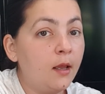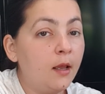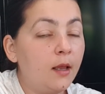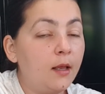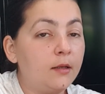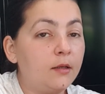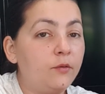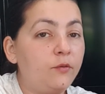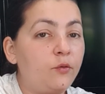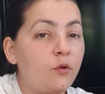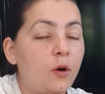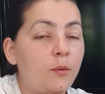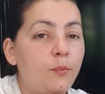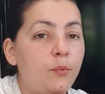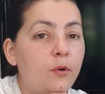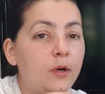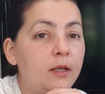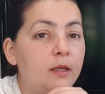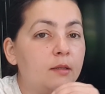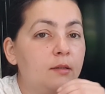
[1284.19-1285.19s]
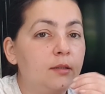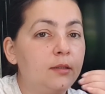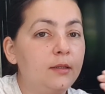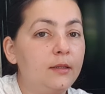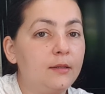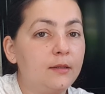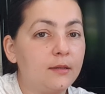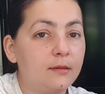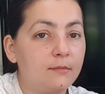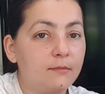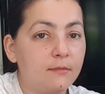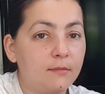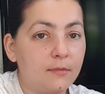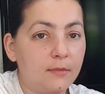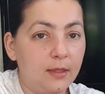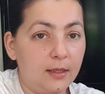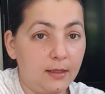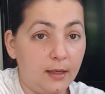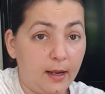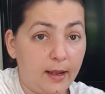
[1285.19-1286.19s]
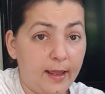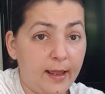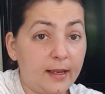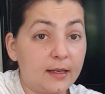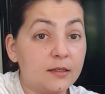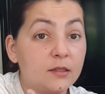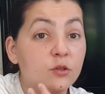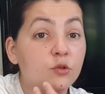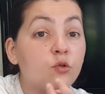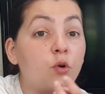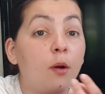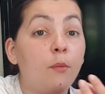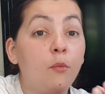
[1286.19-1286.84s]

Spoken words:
and if you are putting the extra